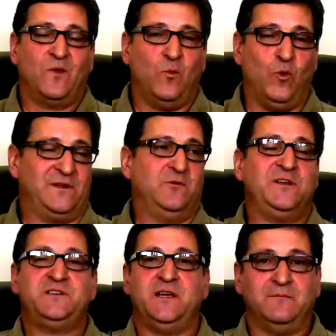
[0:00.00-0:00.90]
What did
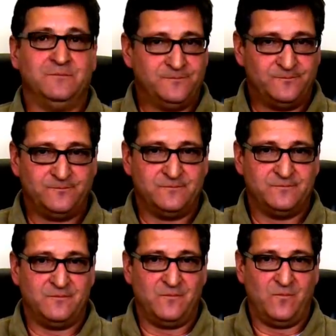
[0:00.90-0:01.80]
we see?
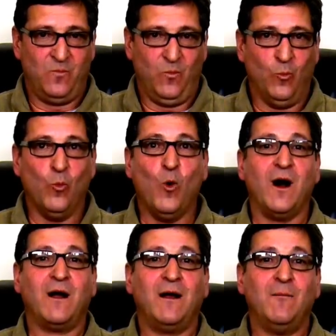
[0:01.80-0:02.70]

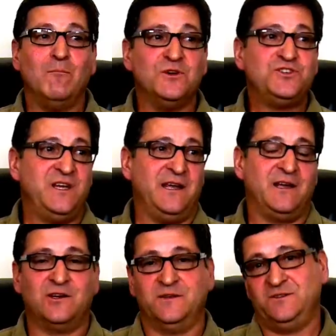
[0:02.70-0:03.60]
What
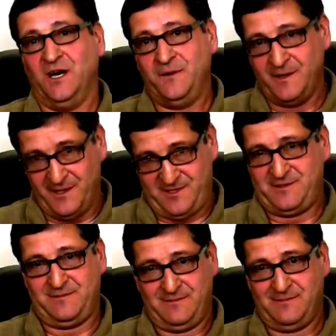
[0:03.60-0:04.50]
machine could have done this?